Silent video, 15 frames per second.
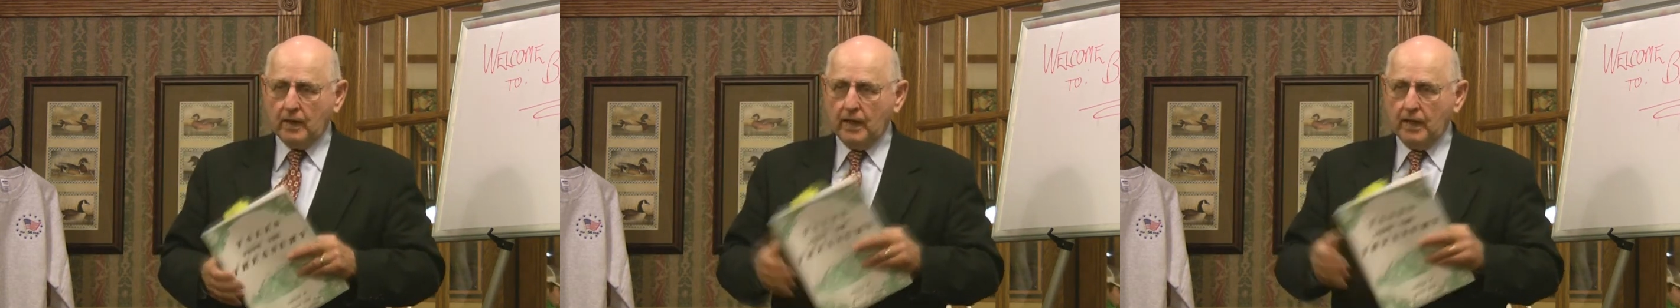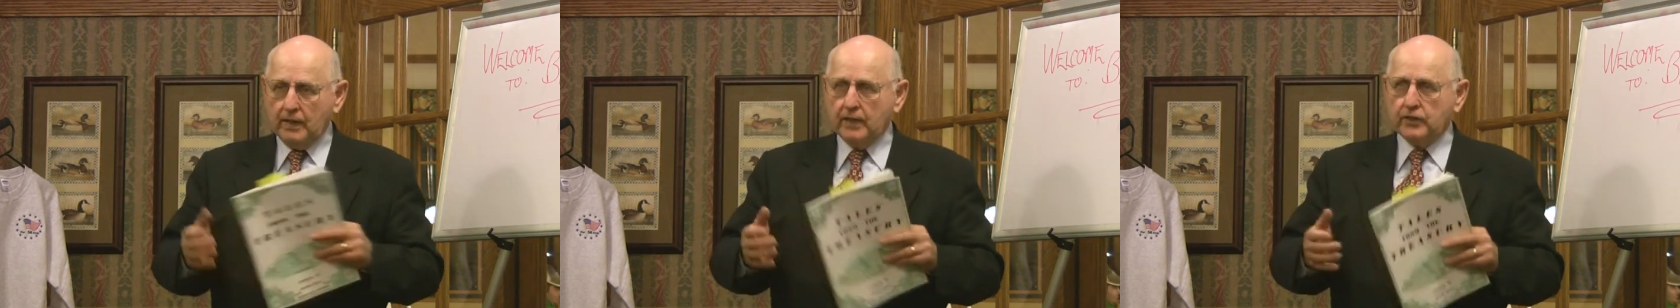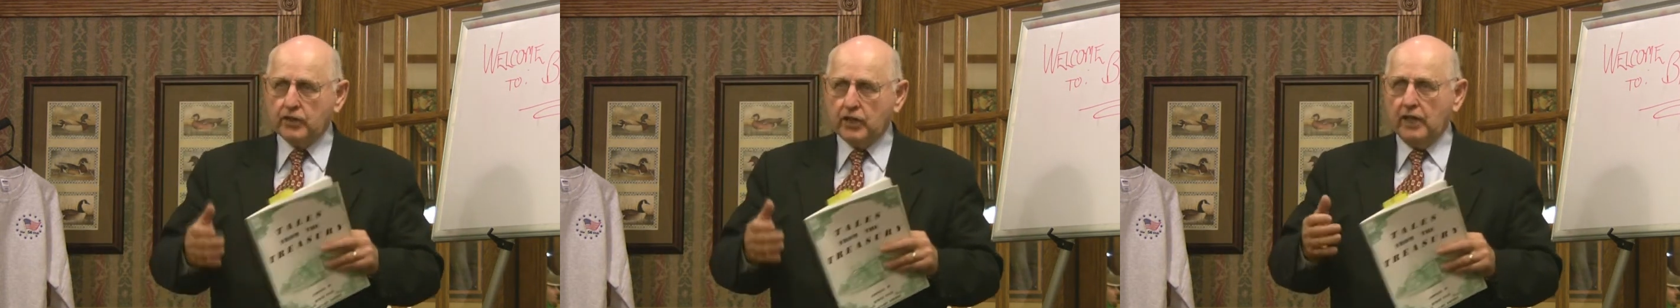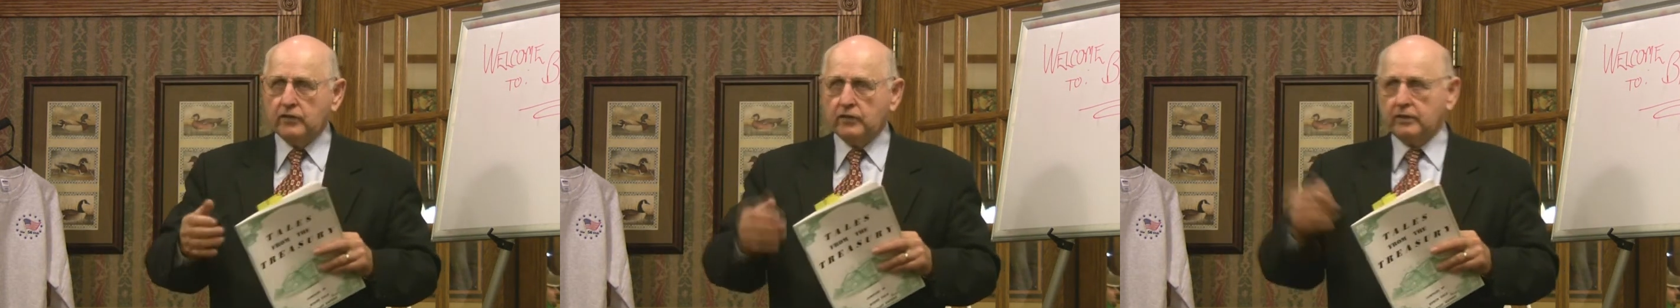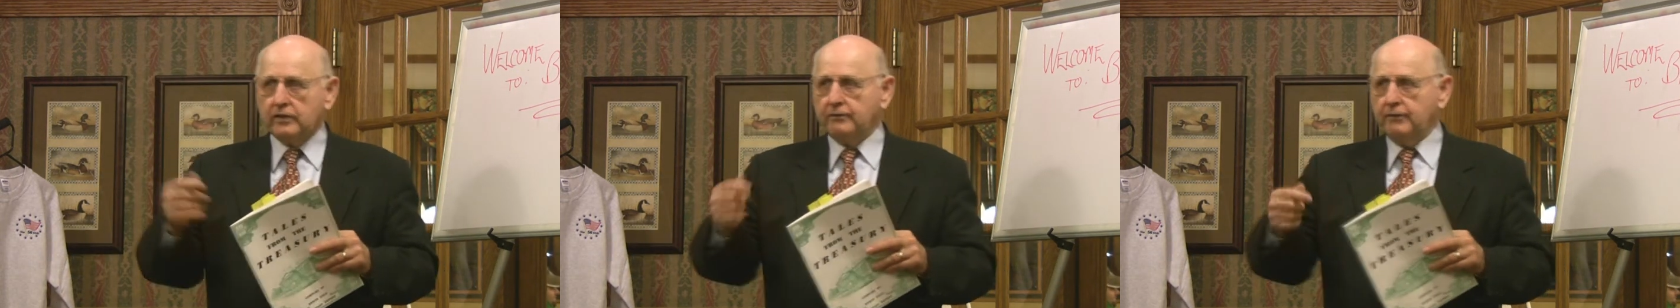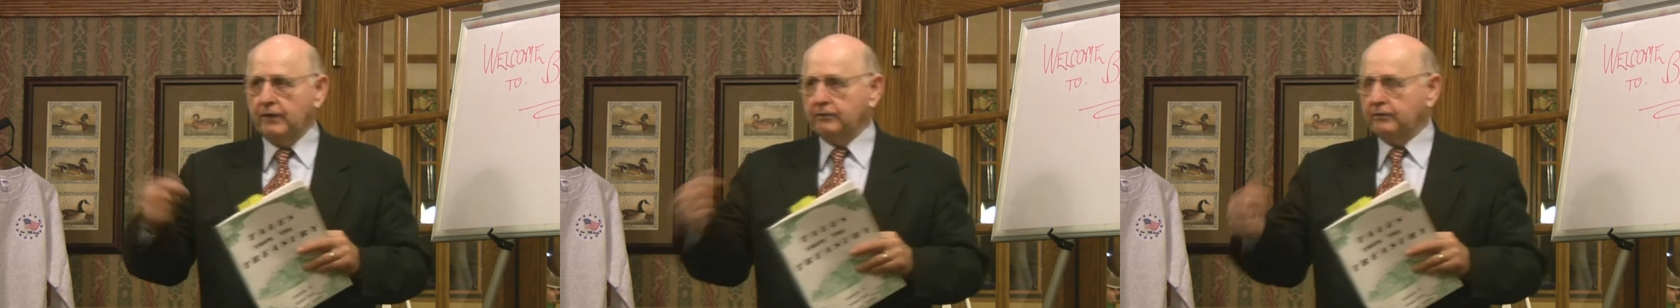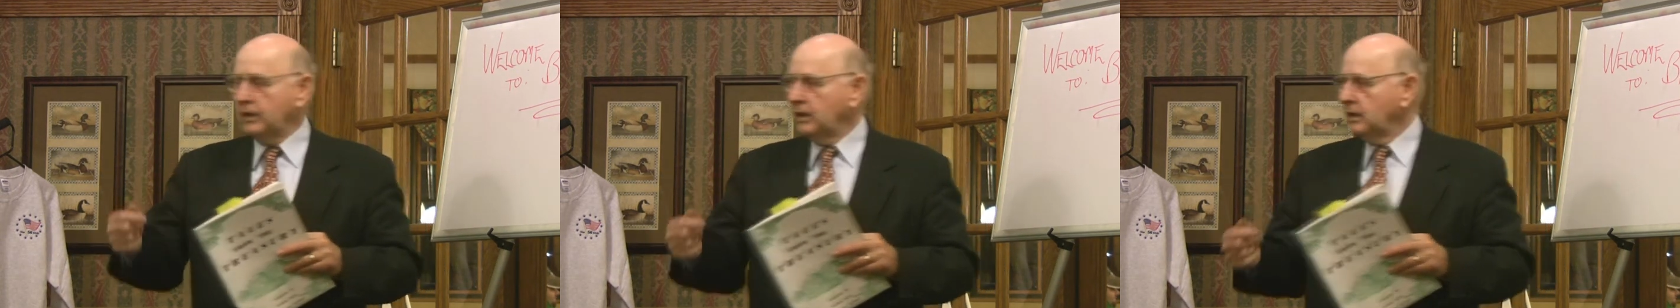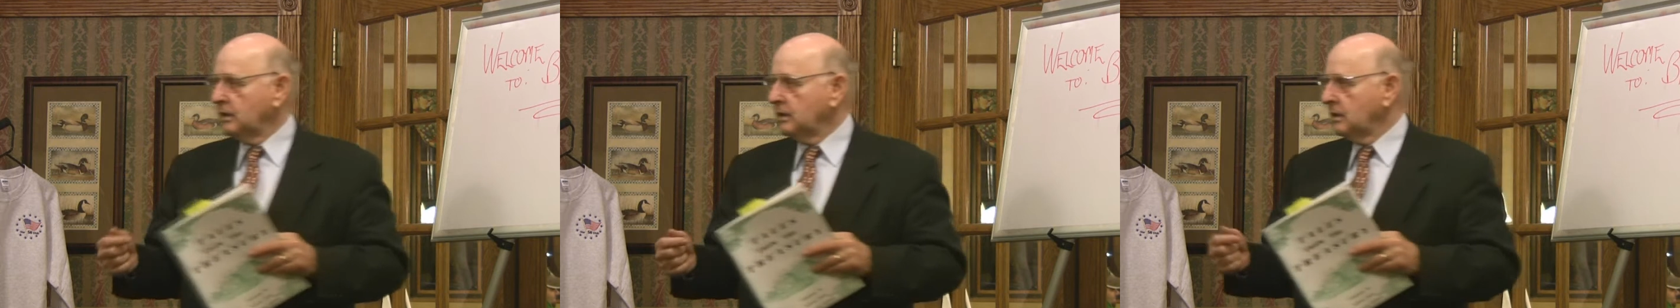he then changed it to
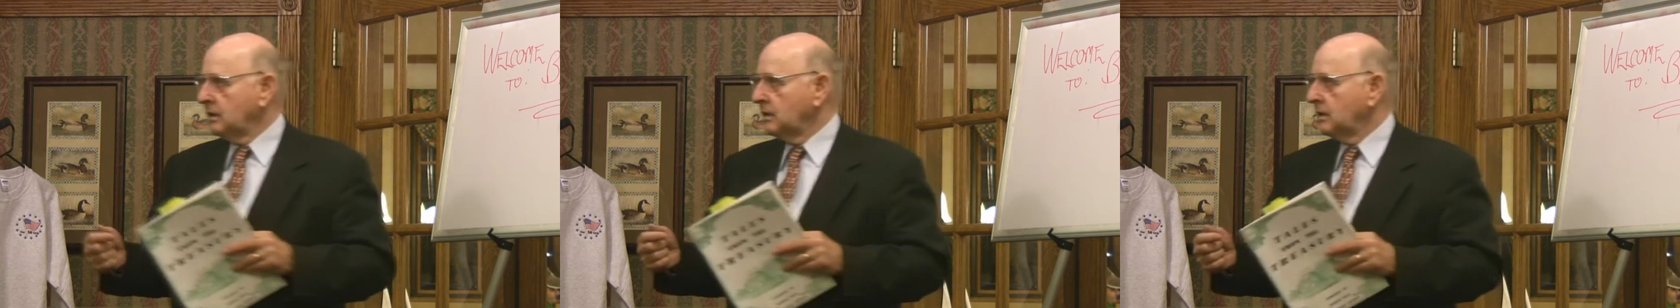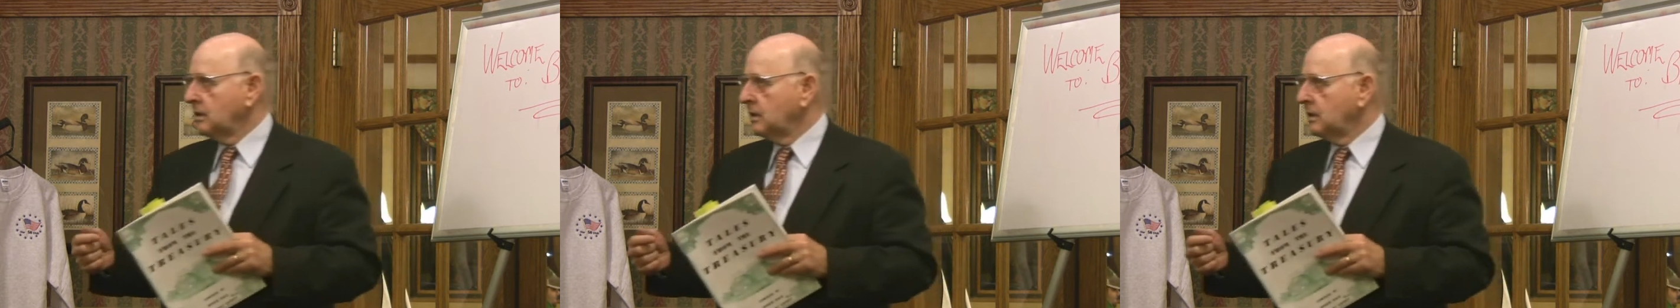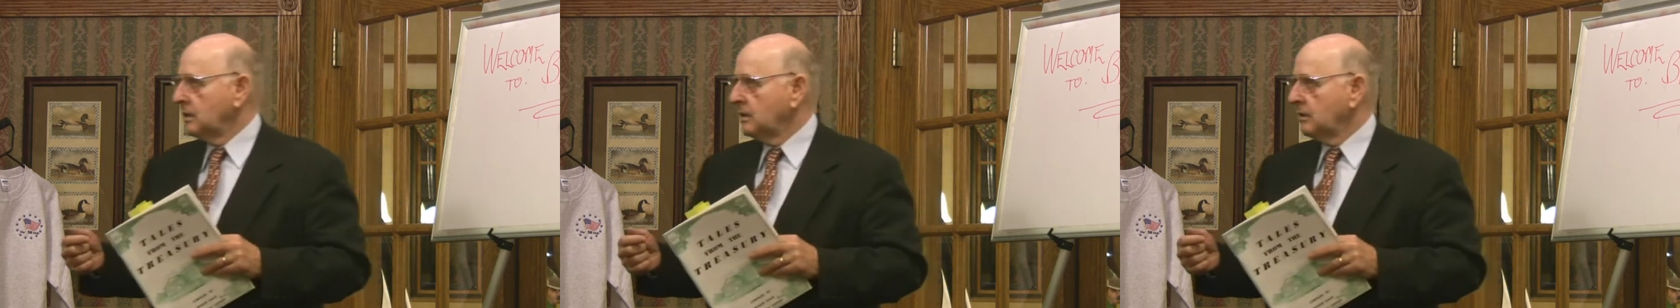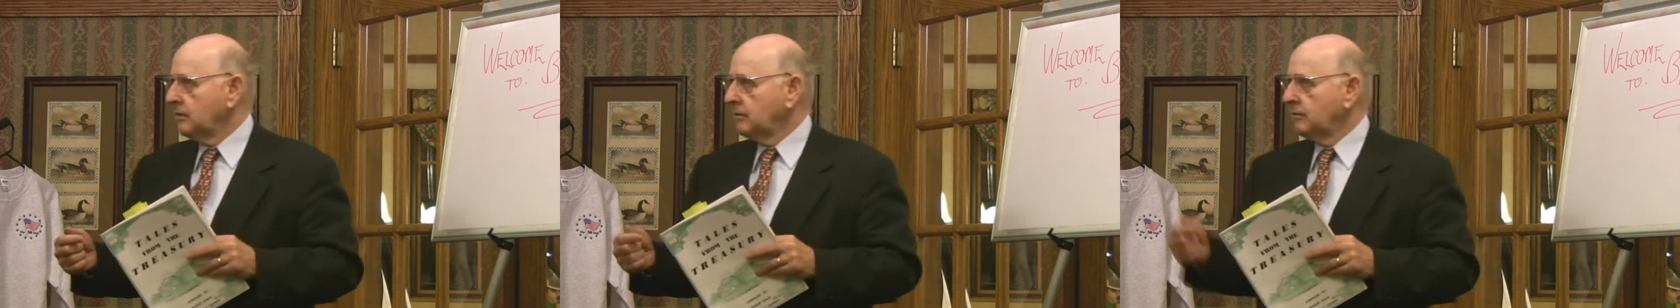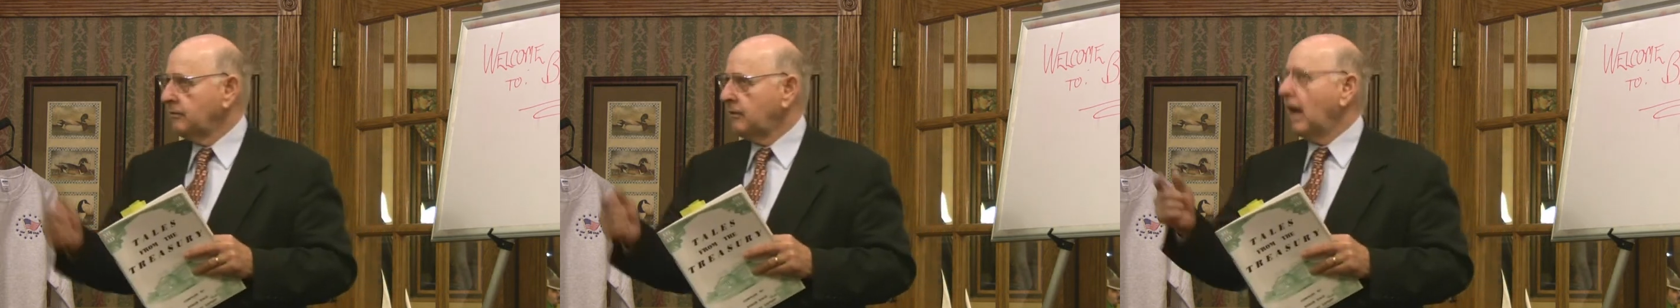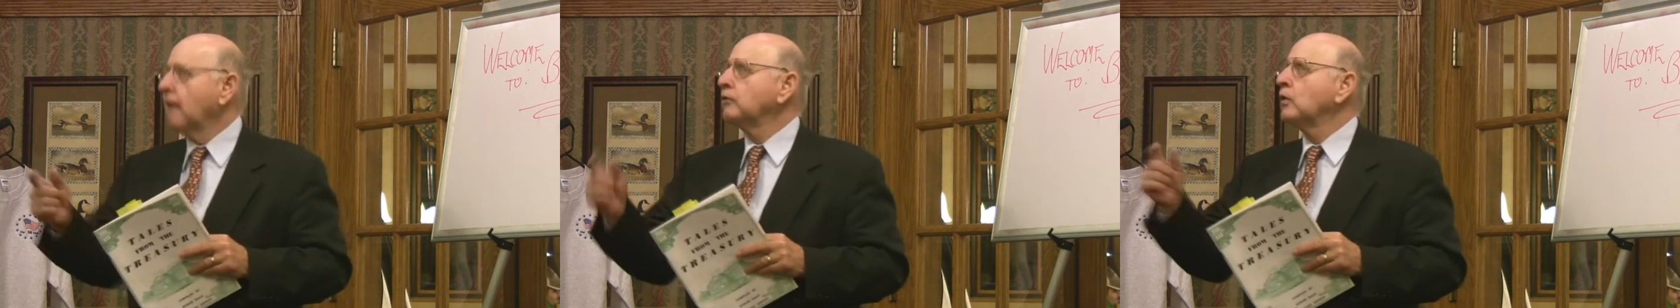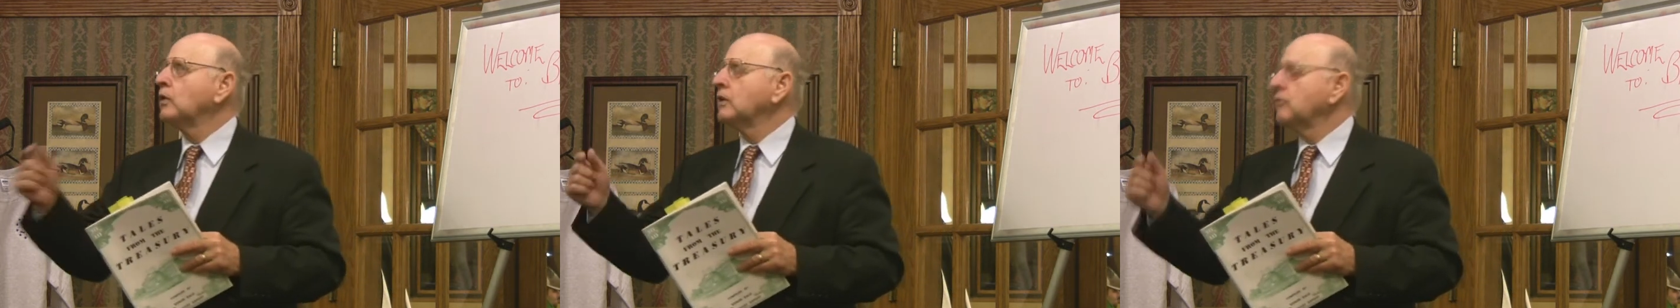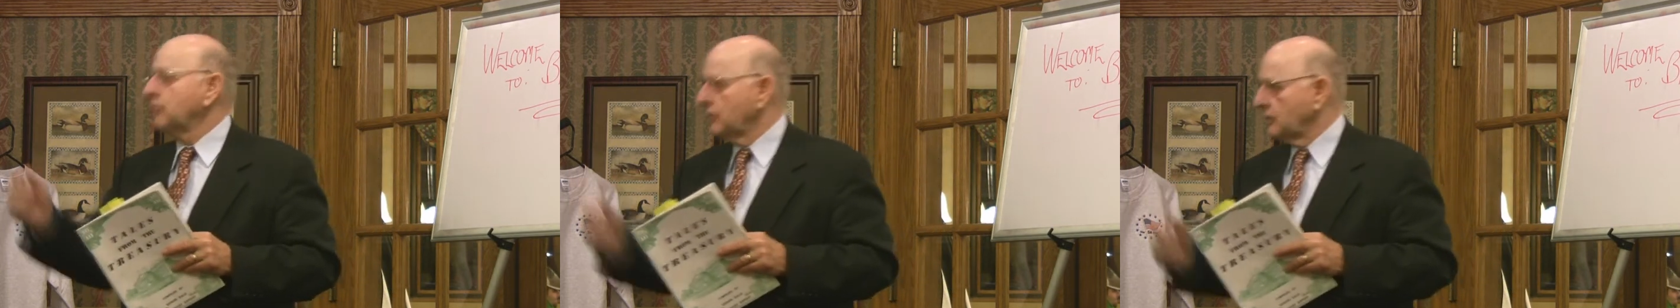15
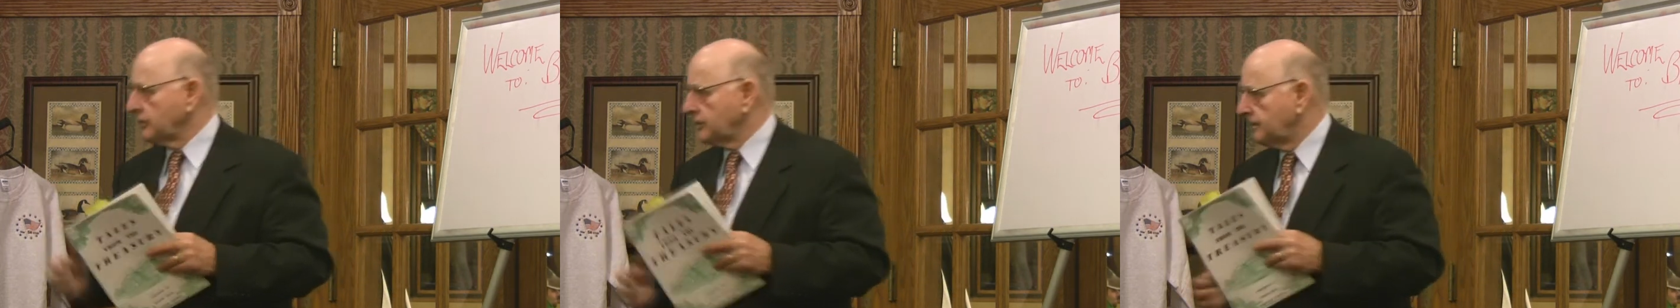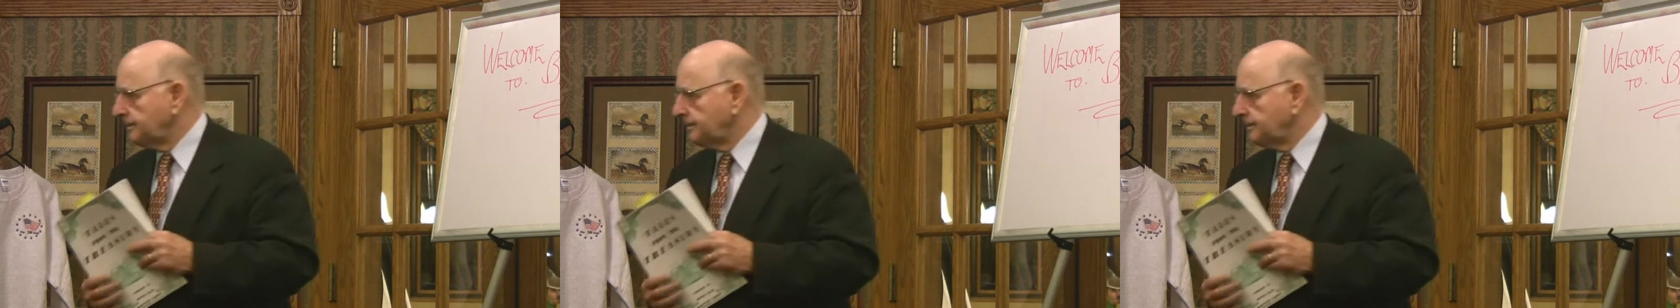5/21.